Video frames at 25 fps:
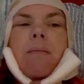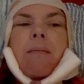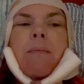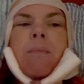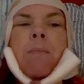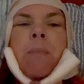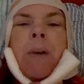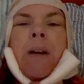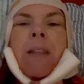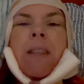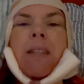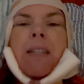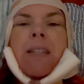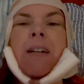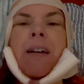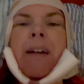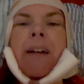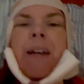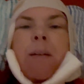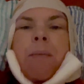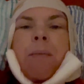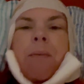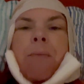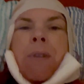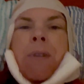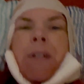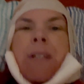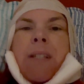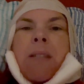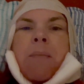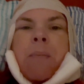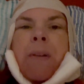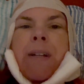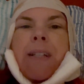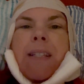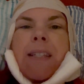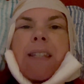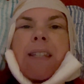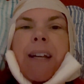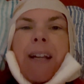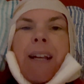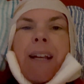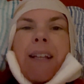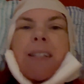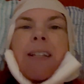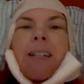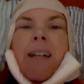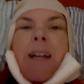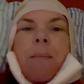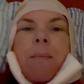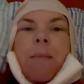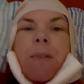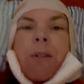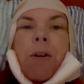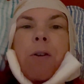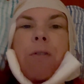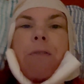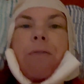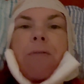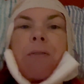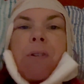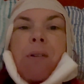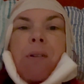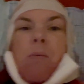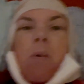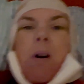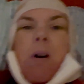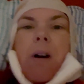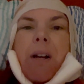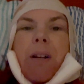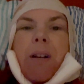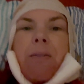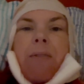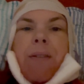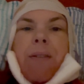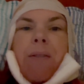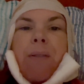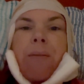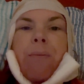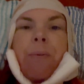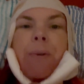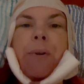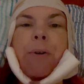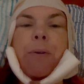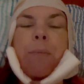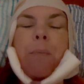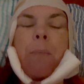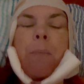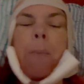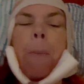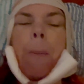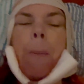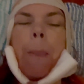by the time it was my second time to go for a walk around the room,